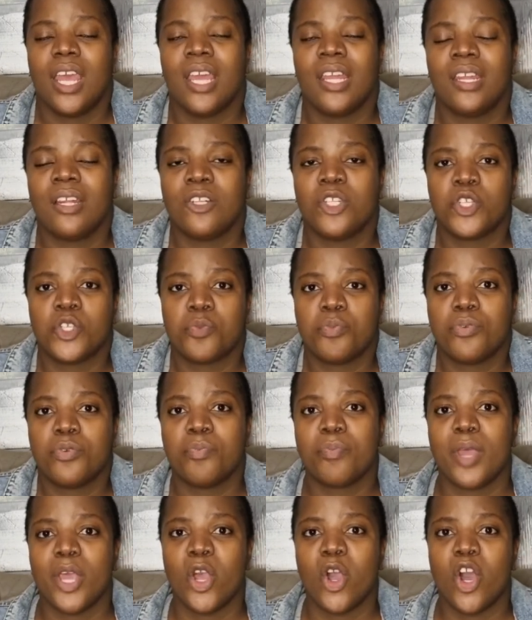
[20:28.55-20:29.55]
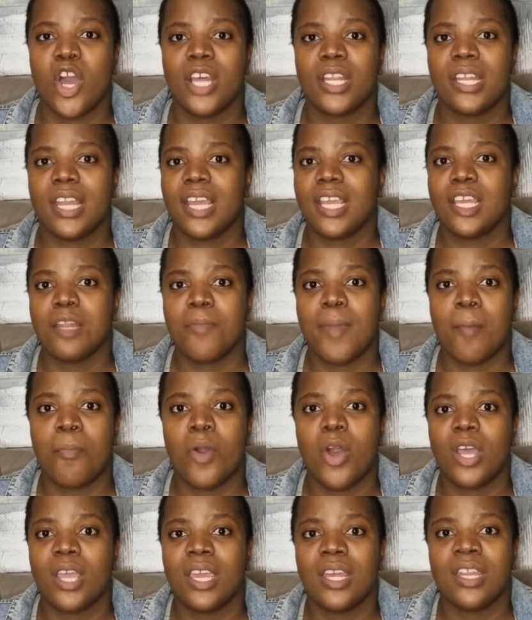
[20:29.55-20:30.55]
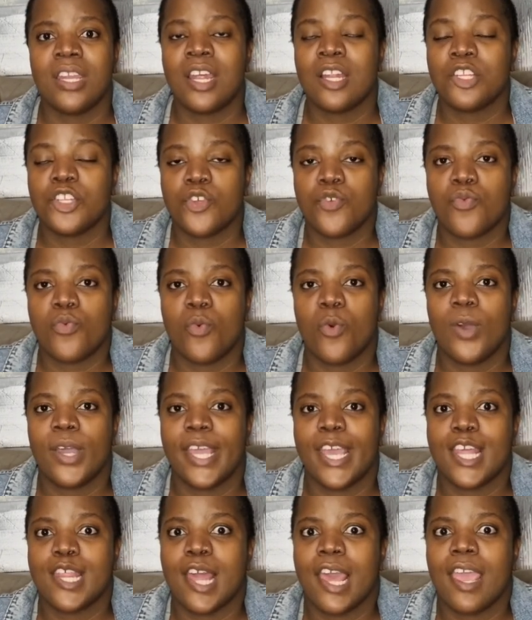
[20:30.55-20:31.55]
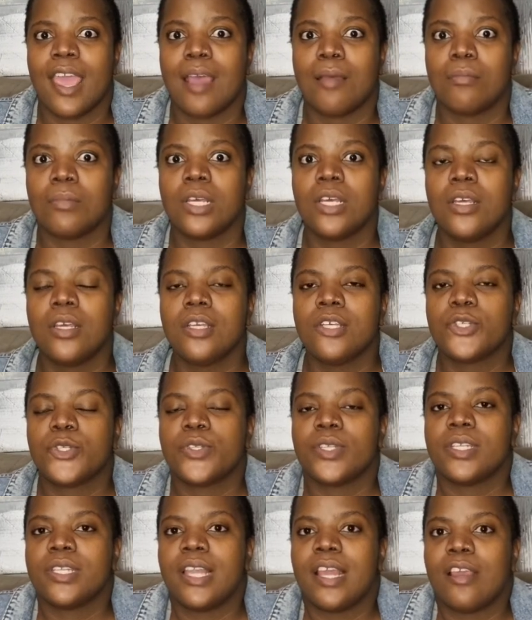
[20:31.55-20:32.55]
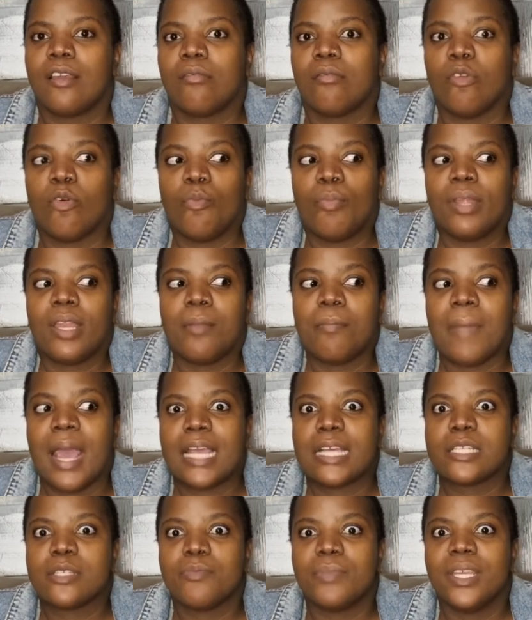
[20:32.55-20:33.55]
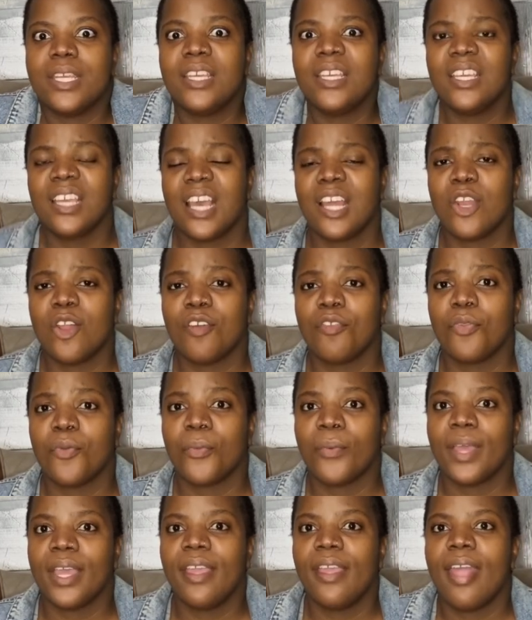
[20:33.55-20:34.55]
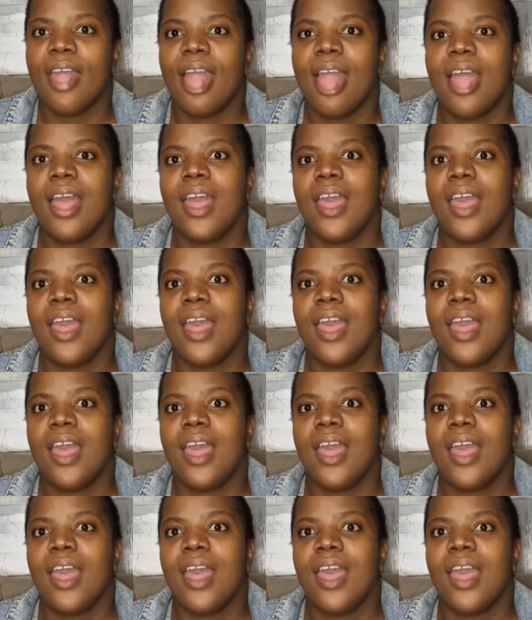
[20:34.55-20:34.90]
And I'll just put my card like in my pocket and I'll just walk as I am, so that like nobody mugs me along the way.